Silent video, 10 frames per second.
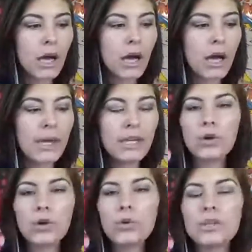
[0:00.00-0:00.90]
And
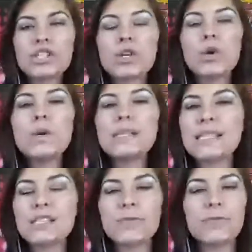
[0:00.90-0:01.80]
who is this
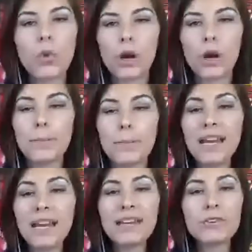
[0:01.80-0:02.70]
for? It may not even be pain